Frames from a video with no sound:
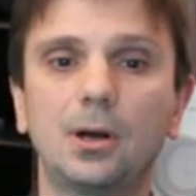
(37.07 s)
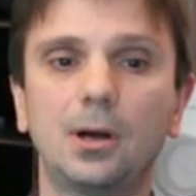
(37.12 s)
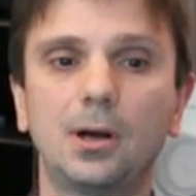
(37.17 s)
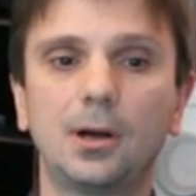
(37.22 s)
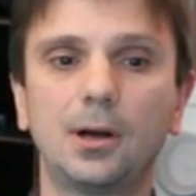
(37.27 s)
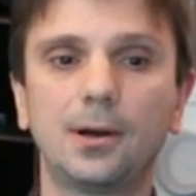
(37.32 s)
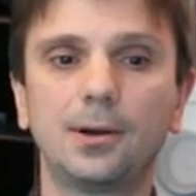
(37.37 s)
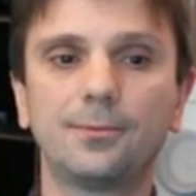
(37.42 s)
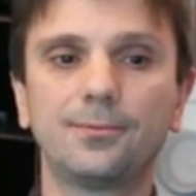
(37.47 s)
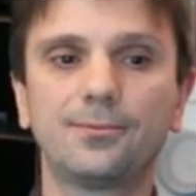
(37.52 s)

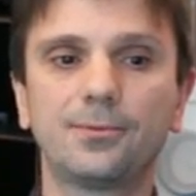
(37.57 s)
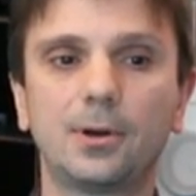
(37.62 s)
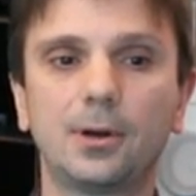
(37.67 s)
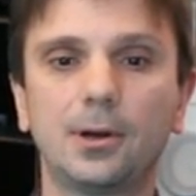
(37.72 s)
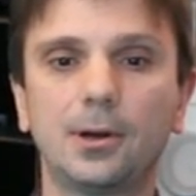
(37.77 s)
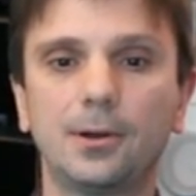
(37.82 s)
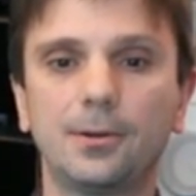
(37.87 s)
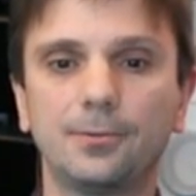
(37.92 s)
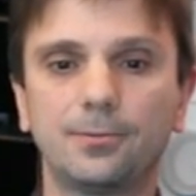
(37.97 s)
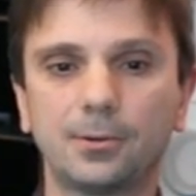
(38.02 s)
of
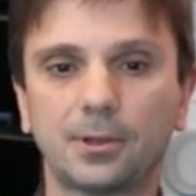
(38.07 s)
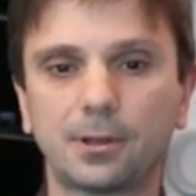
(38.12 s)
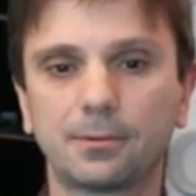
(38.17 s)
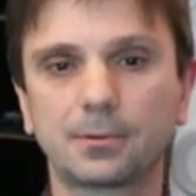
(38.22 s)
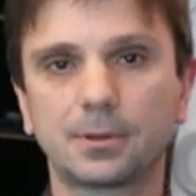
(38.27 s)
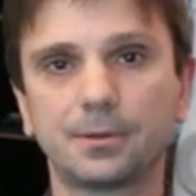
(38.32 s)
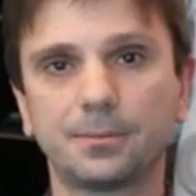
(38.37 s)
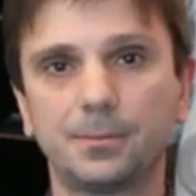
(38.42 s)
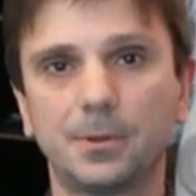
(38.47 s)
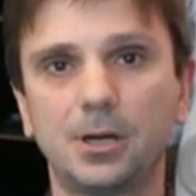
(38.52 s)
uh,
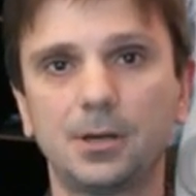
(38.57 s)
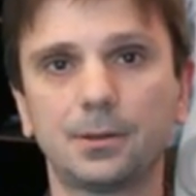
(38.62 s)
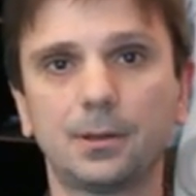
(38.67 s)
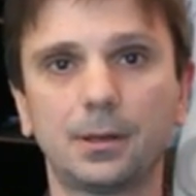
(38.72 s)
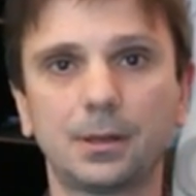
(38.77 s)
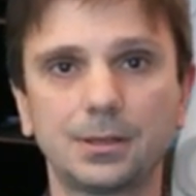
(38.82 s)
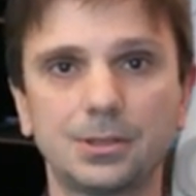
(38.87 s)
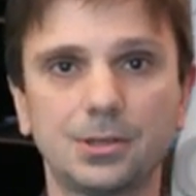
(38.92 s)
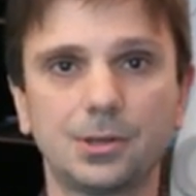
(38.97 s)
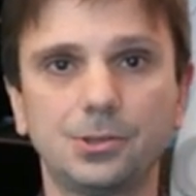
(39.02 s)
whatever the
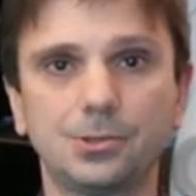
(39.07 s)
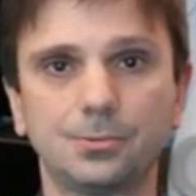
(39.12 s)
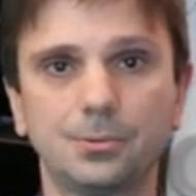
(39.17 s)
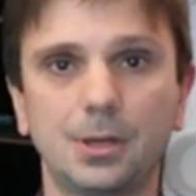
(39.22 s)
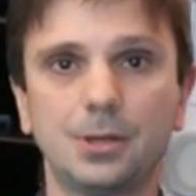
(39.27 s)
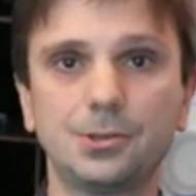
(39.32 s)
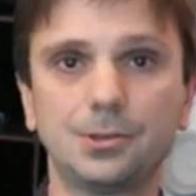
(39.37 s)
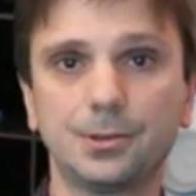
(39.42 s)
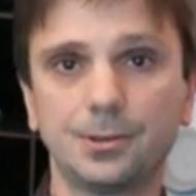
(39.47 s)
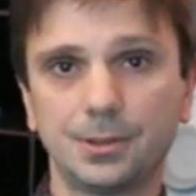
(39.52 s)
modeling
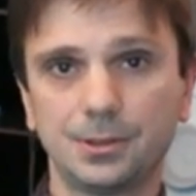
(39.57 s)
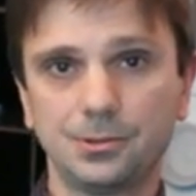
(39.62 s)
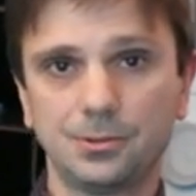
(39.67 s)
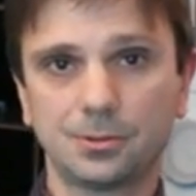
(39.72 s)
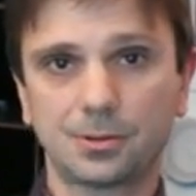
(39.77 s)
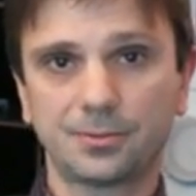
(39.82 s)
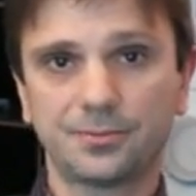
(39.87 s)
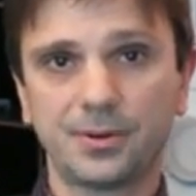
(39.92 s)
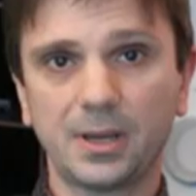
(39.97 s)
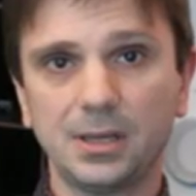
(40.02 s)
situation that
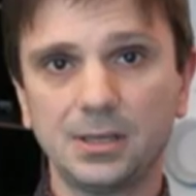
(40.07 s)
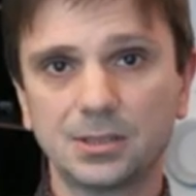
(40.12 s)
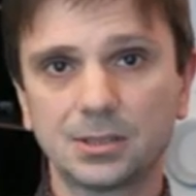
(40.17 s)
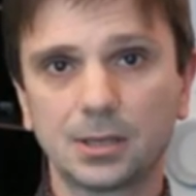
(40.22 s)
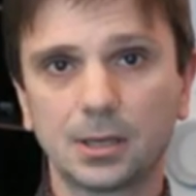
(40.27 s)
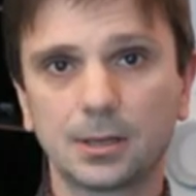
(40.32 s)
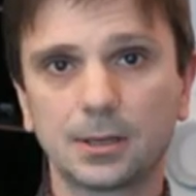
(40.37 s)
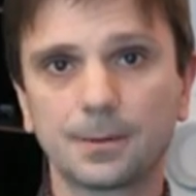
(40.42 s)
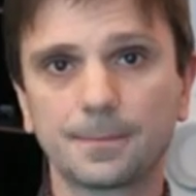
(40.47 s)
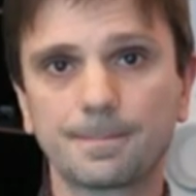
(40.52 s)
you're
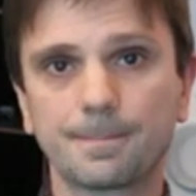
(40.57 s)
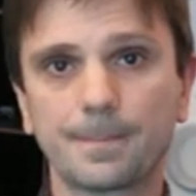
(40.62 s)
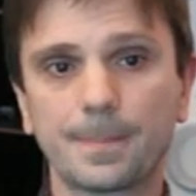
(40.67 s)
facing.